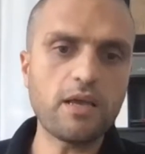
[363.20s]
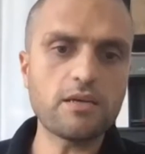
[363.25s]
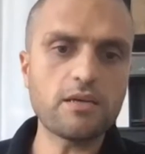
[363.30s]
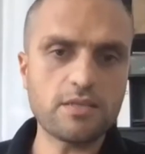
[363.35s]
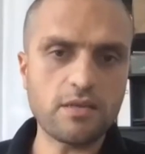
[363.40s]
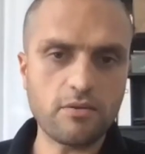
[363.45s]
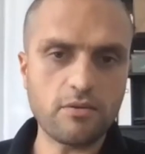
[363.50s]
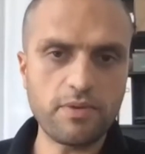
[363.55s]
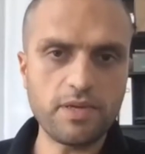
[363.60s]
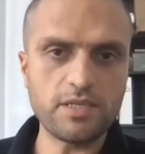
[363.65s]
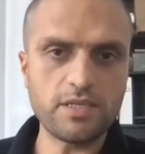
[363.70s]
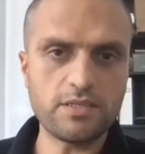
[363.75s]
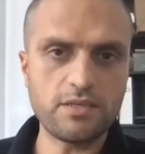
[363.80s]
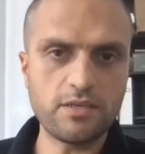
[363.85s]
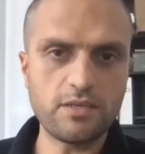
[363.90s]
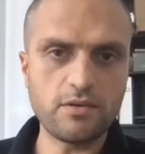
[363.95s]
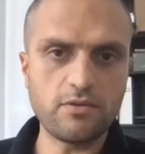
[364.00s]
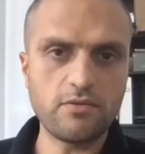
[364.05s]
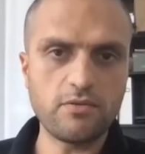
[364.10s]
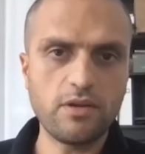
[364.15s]
are based
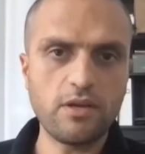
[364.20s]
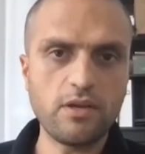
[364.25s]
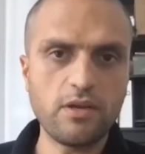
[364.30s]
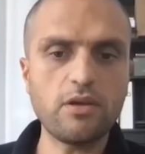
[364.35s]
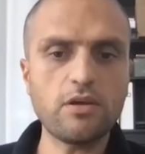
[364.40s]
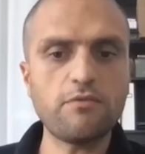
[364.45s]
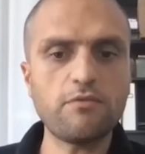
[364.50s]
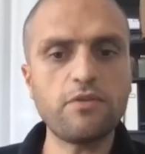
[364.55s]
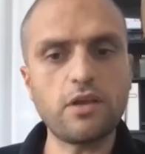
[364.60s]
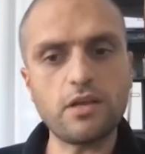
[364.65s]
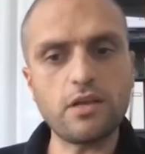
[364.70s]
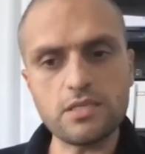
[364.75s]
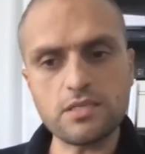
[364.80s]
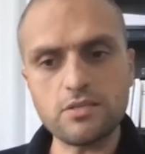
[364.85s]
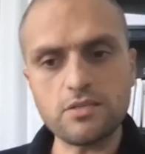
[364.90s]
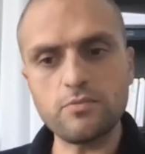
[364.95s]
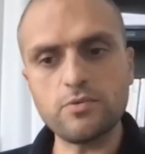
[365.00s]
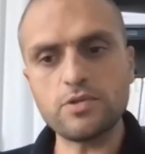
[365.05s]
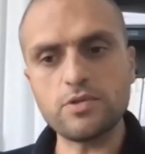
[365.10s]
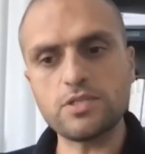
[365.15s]
here. A lot of the
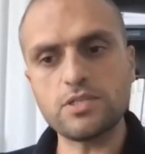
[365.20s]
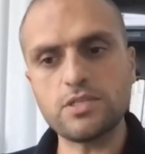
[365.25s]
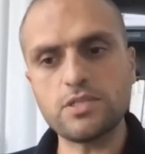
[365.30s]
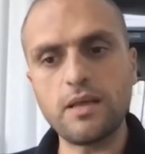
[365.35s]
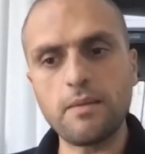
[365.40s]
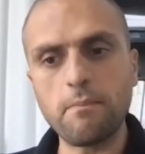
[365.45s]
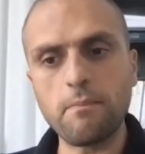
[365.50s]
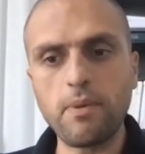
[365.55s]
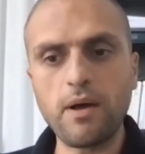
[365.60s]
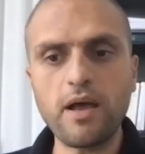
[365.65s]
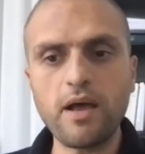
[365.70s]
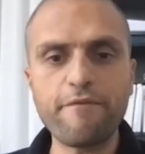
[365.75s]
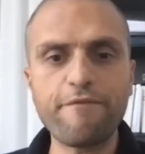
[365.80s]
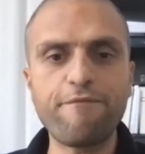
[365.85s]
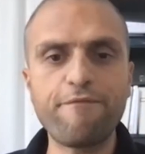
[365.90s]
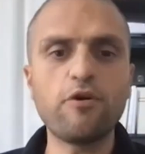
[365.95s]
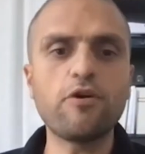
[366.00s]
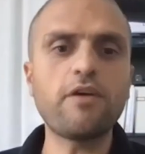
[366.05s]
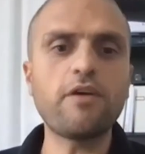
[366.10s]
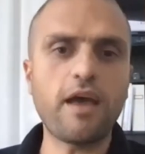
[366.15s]
customers that buy
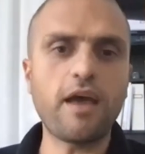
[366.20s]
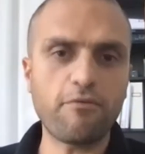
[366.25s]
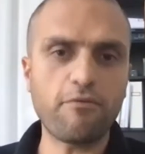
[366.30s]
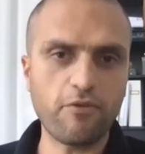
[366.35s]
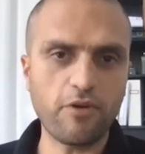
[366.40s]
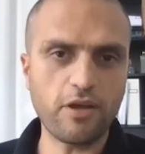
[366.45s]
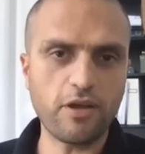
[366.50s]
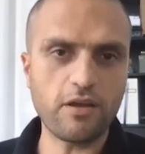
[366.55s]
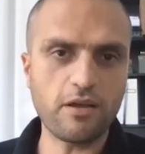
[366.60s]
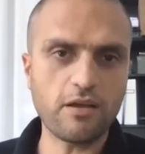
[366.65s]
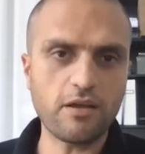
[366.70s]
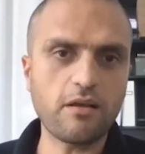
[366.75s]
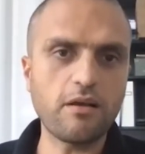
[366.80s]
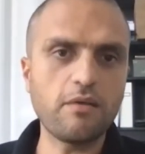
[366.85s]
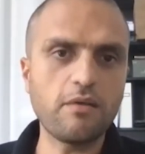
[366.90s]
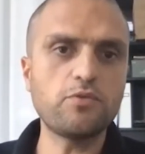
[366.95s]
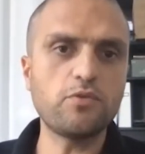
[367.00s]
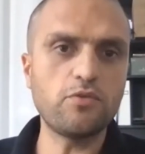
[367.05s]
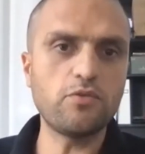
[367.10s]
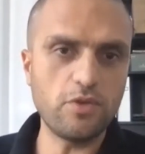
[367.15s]
for Africa
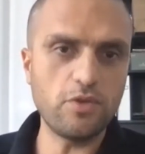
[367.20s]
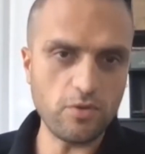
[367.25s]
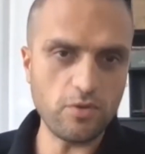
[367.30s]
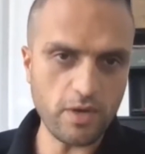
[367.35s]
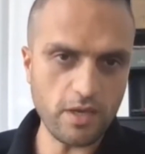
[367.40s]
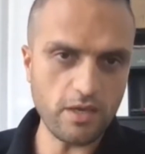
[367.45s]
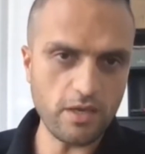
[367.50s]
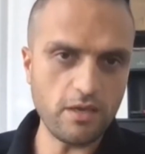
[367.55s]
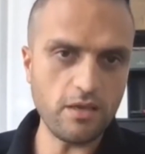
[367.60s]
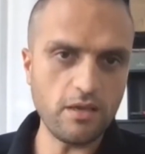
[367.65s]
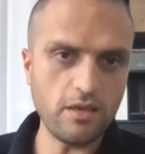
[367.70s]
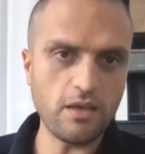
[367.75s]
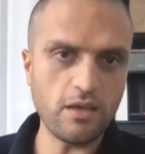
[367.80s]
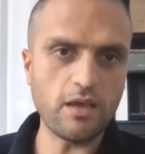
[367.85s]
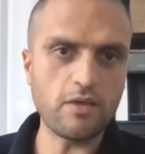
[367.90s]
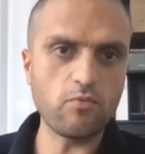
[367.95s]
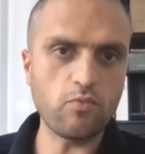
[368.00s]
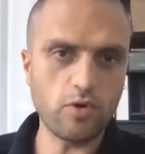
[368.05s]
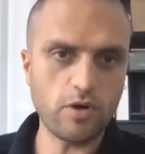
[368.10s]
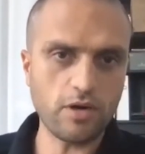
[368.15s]
come to the UAE
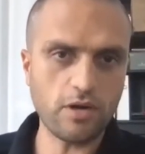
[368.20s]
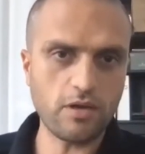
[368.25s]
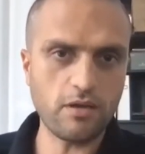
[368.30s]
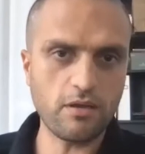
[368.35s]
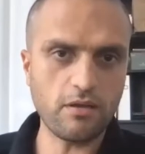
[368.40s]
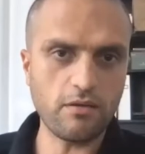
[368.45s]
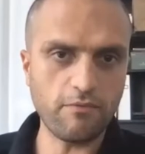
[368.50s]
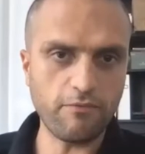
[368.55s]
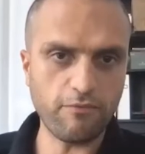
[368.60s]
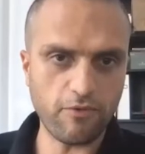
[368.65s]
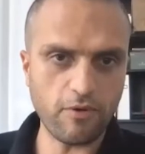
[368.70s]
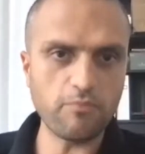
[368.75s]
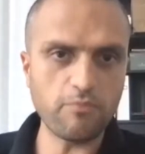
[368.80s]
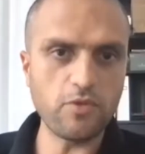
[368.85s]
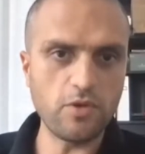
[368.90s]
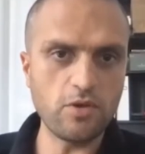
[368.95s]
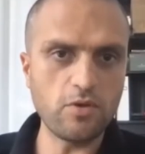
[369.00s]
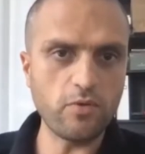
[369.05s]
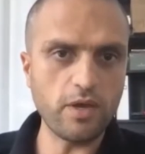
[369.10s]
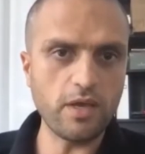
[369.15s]
and work from
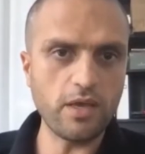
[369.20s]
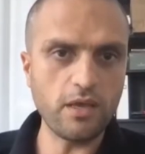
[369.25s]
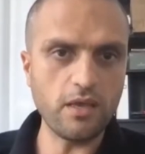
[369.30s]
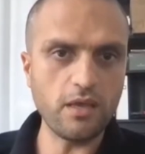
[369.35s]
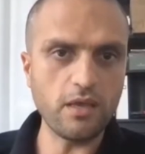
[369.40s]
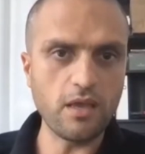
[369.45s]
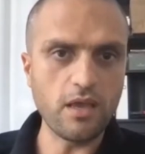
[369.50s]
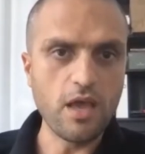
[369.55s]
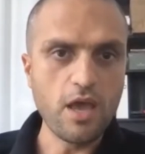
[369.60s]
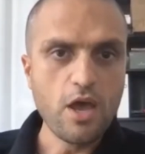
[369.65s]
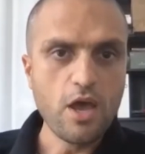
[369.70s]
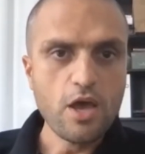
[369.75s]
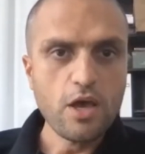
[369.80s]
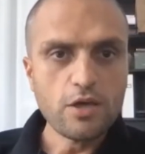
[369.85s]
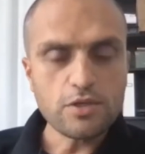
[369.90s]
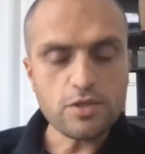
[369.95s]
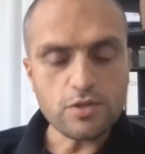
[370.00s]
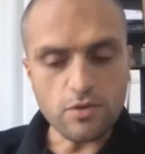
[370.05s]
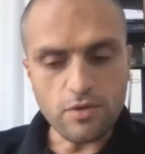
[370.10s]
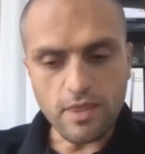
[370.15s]
the UAE.
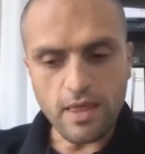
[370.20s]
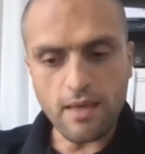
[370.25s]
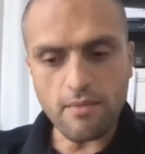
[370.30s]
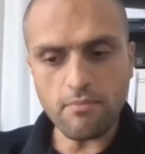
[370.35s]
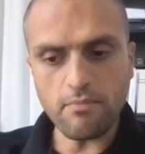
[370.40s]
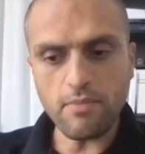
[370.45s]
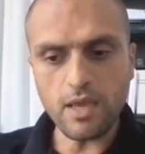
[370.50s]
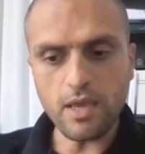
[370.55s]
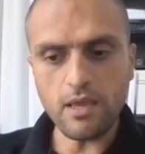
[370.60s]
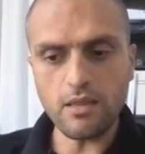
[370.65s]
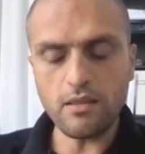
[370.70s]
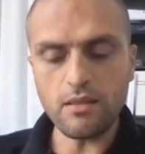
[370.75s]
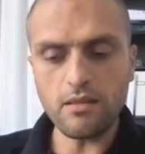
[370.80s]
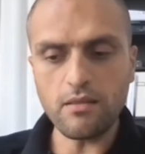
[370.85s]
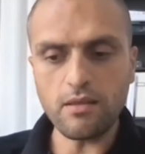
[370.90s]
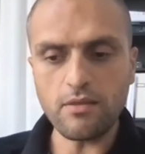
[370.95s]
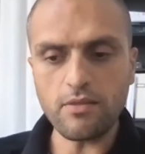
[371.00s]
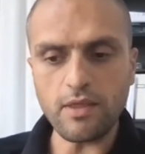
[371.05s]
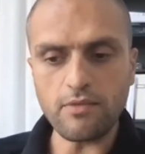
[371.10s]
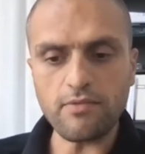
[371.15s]
So
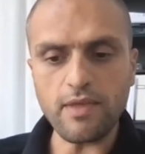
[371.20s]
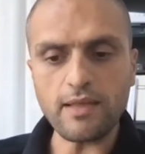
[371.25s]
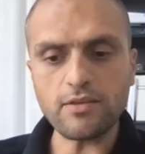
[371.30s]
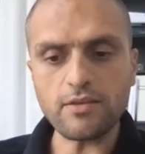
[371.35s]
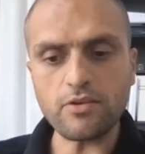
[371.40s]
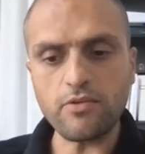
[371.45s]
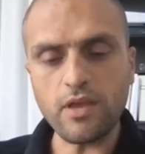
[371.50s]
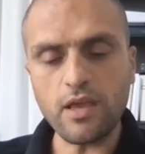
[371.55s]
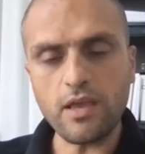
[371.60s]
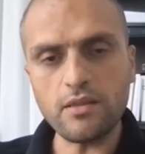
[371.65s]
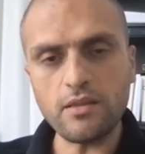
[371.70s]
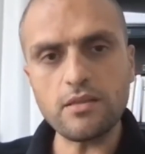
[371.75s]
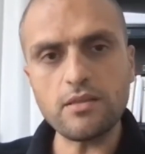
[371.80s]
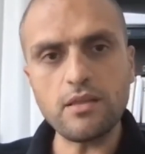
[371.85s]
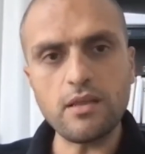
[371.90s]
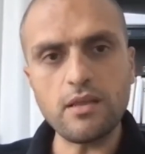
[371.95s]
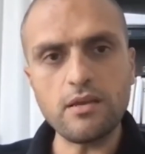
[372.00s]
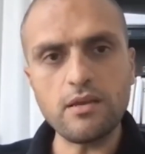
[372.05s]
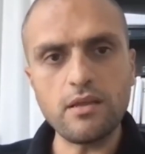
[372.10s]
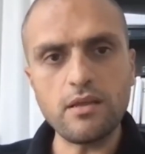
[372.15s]
that created
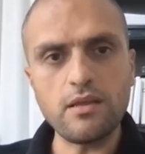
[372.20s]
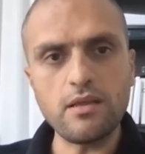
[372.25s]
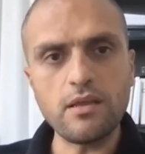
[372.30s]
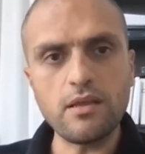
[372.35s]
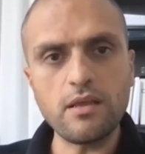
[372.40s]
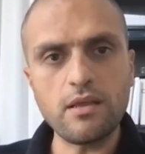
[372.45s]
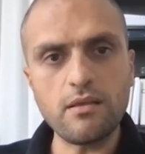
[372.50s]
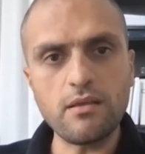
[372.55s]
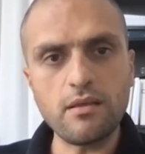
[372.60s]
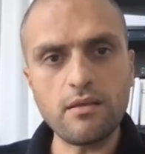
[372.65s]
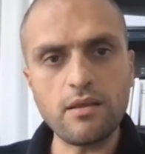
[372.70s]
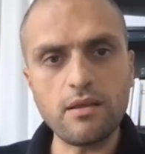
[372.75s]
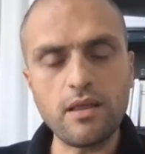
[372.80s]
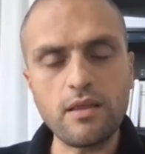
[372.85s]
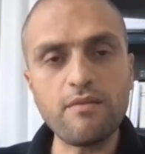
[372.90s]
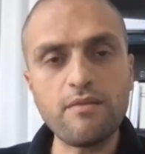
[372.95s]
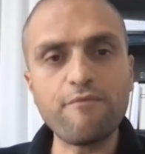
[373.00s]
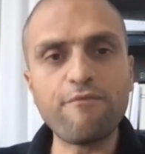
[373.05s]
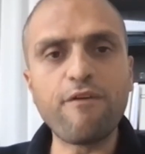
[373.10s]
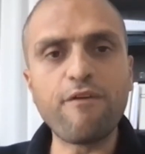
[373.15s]

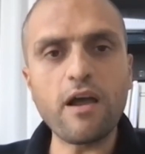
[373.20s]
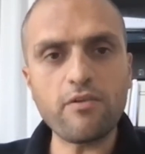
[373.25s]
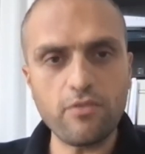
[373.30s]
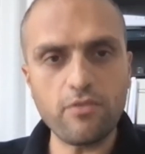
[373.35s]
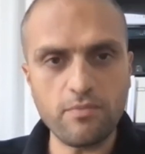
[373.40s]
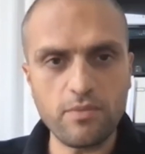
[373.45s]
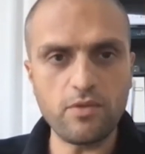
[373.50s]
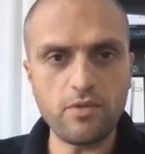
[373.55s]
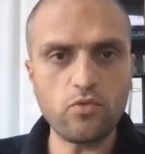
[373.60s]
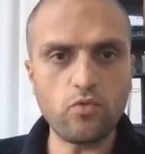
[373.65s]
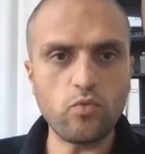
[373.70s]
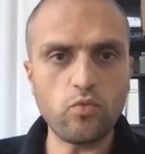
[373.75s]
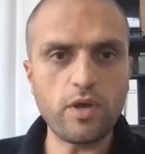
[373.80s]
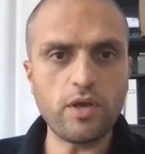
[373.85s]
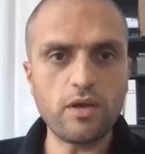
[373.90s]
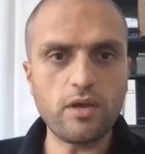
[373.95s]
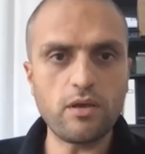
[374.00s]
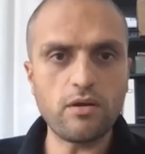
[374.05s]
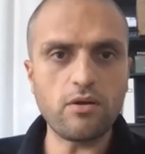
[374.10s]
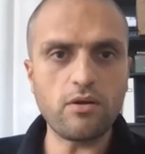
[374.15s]
an environment
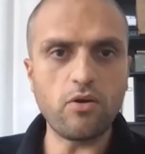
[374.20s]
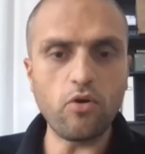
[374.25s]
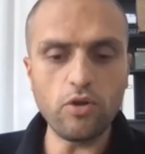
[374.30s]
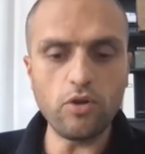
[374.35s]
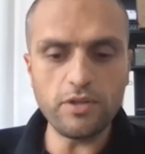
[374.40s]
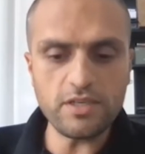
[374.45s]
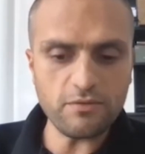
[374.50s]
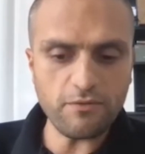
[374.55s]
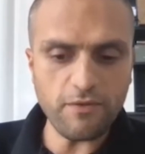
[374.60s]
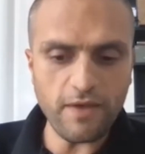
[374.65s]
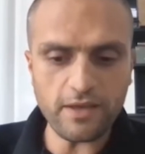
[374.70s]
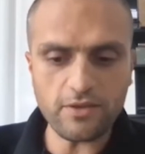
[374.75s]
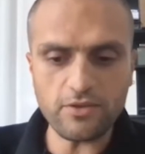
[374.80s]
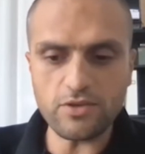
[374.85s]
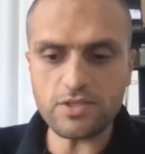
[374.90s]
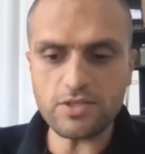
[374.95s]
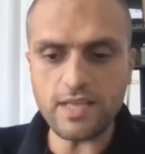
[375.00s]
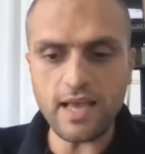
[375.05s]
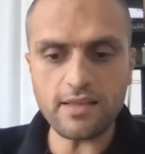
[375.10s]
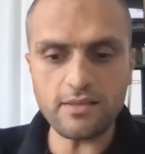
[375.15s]
where all these
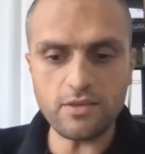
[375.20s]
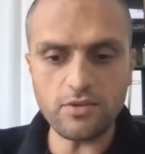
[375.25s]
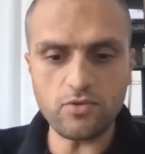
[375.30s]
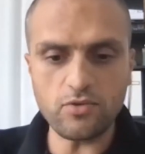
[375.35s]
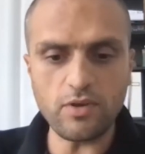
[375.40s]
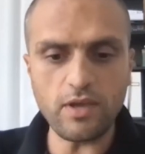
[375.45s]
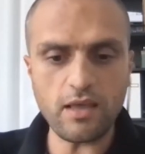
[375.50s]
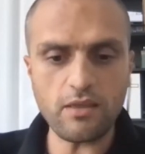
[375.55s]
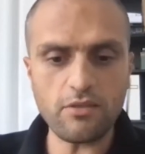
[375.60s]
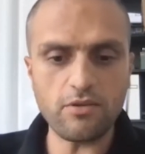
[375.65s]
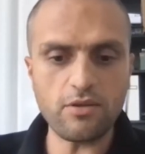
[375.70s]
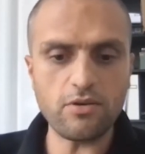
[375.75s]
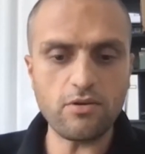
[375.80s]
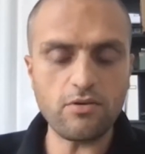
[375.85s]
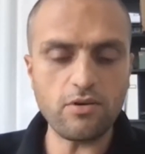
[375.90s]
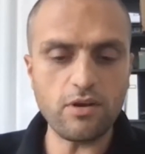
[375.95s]
factors added together